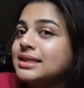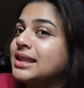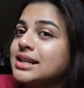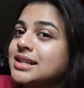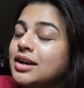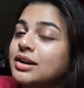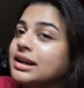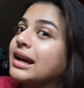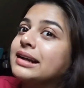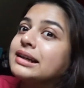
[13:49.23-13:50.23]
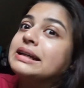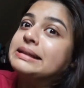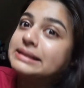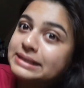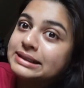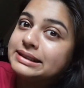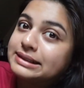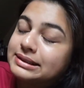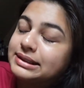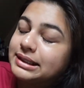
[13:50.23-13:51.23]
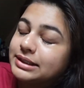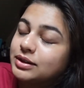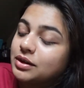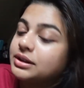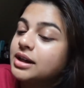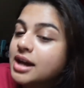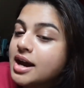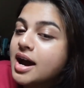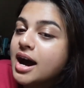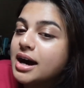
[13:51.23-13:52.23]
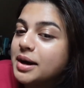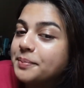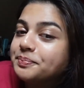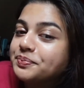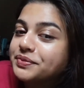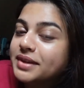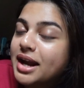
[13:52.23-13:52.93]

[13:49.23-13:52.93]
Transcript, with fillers: things are gonna get really dirty later on. Um,